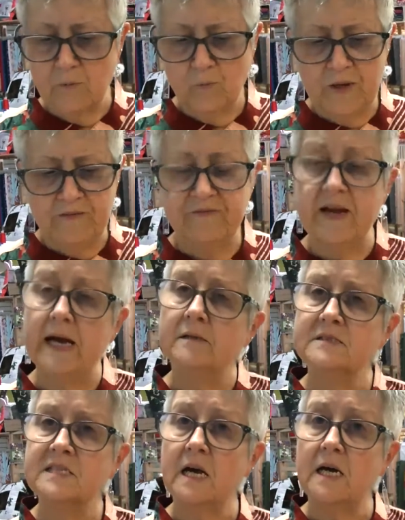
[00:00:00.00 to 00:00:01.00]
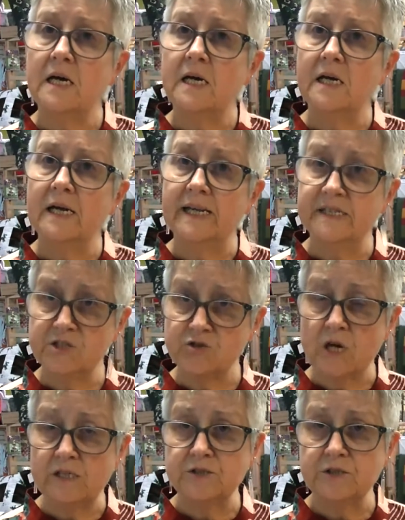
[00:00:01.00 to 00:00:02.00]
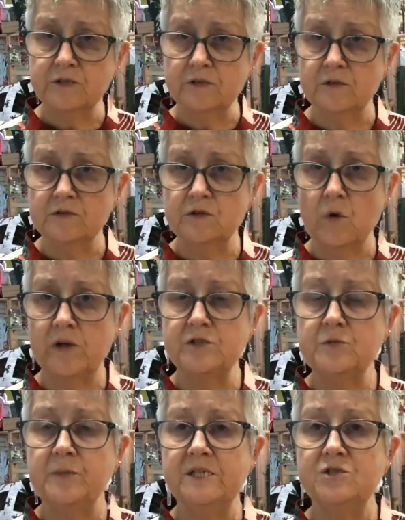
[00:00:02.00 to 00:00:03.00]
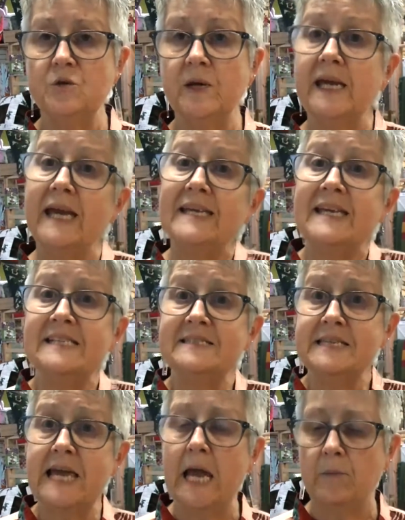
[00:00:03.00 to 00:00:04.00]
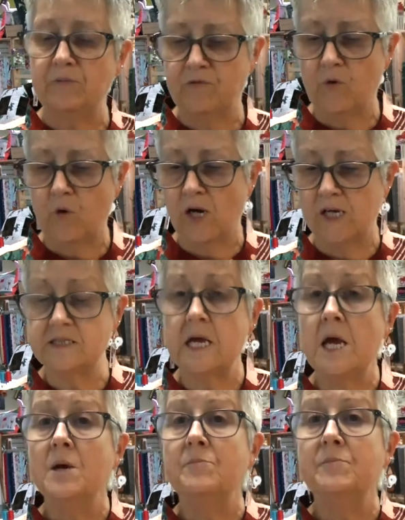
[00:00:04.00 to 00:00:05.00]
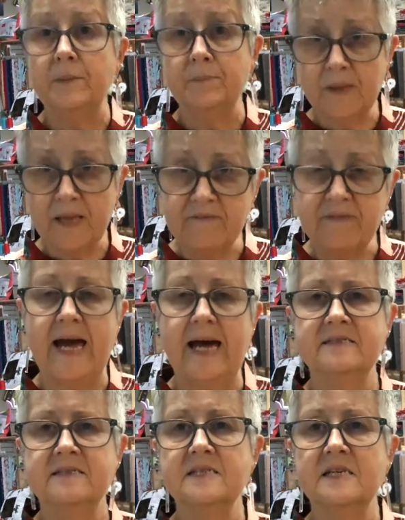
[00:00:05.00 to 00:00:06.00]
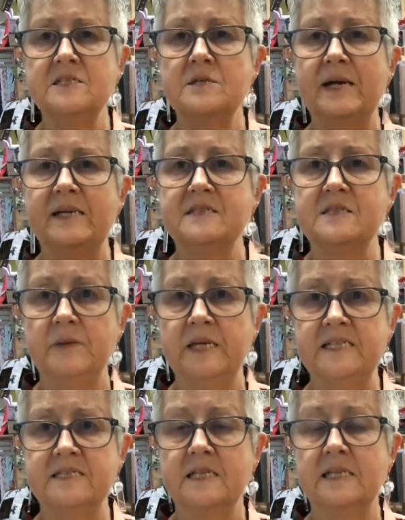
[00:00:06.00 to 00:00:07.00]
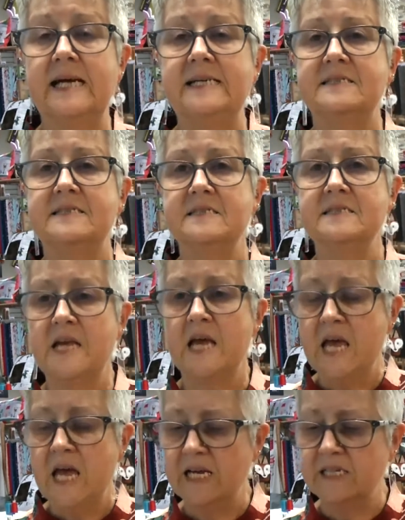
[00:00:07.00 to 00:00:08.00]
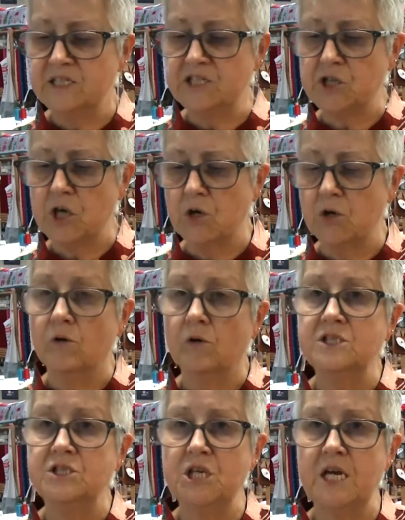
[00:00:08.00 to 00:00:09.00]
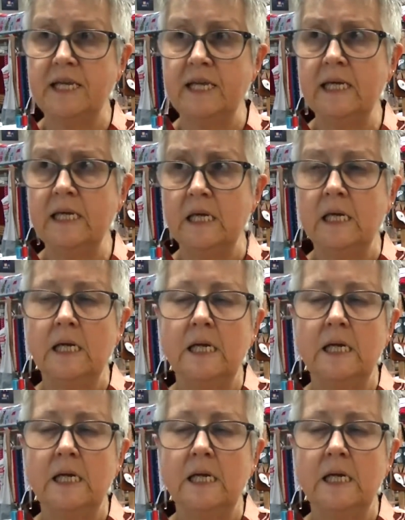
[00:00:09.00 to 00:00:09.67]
we found an instructor who's going to be doing a kids camp for us. People have asked us about some kids classes. And so Jenny,